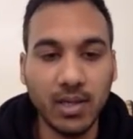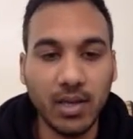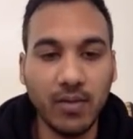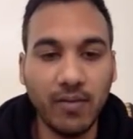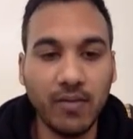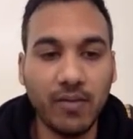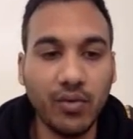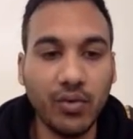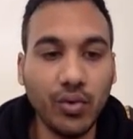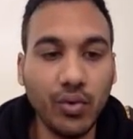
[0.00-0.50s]

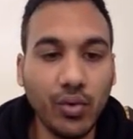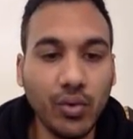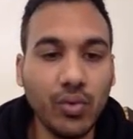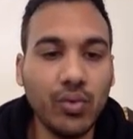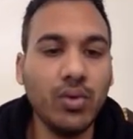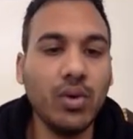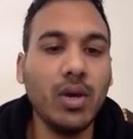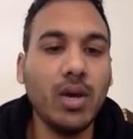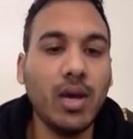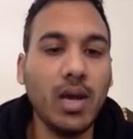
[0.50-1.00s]
If you
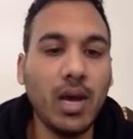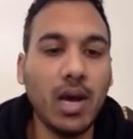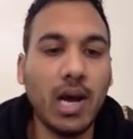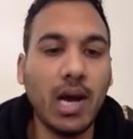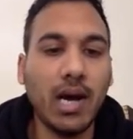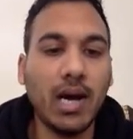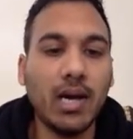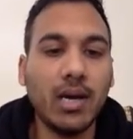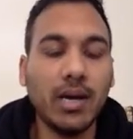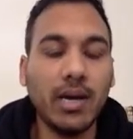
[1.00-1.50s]

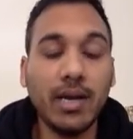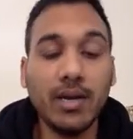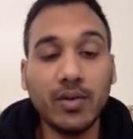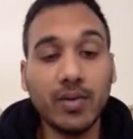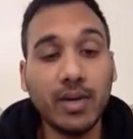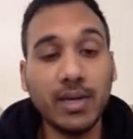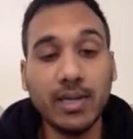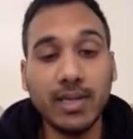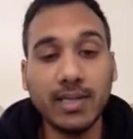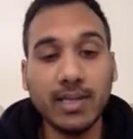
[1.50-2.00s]
are
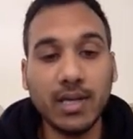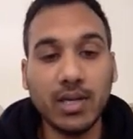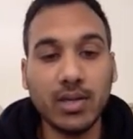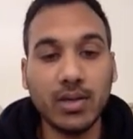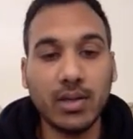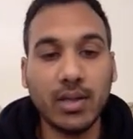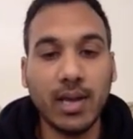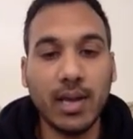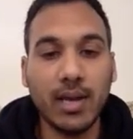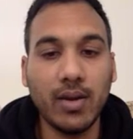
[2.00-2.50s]
entering
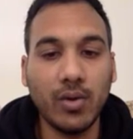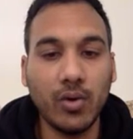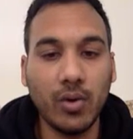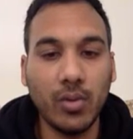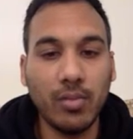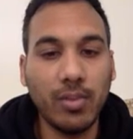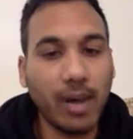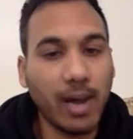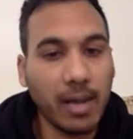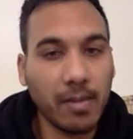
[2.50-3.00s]
Decentraland or
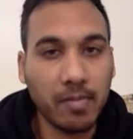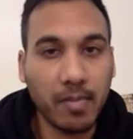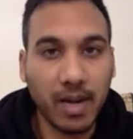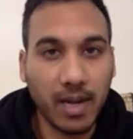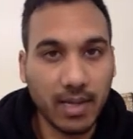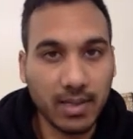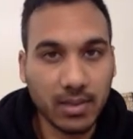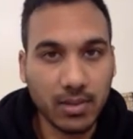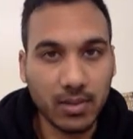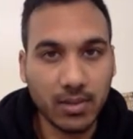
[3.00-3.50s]
buying
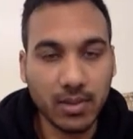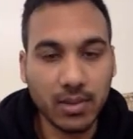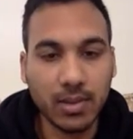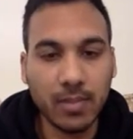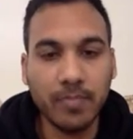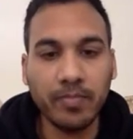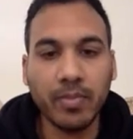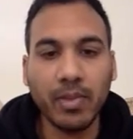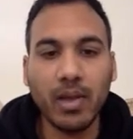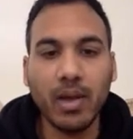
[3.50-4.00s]
parcels,
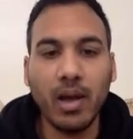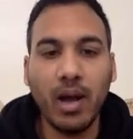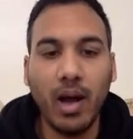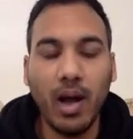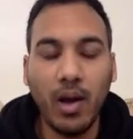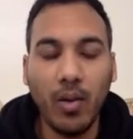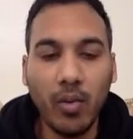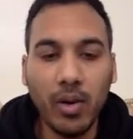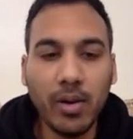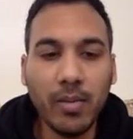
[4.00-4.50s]

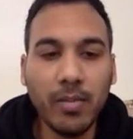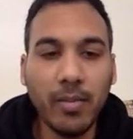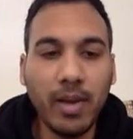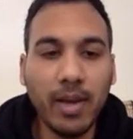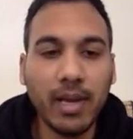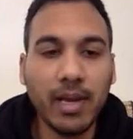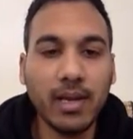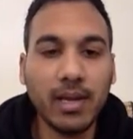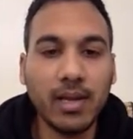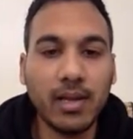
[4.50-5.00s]
I want to
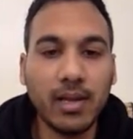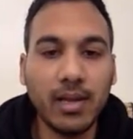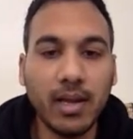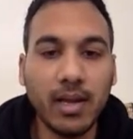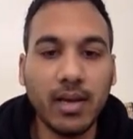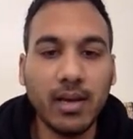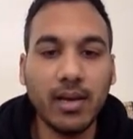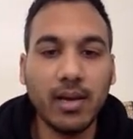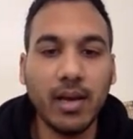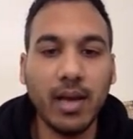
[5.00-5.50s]
make it
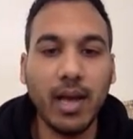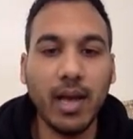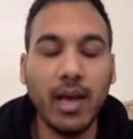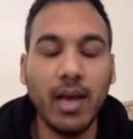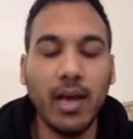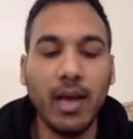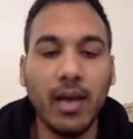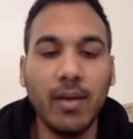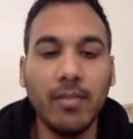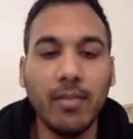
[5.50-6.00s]
clear
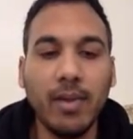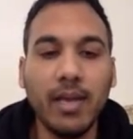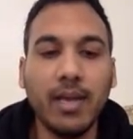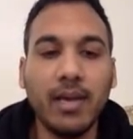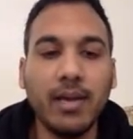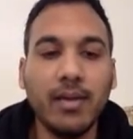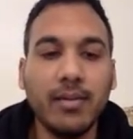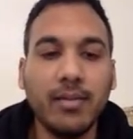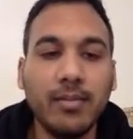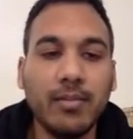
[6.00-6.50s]
and make it,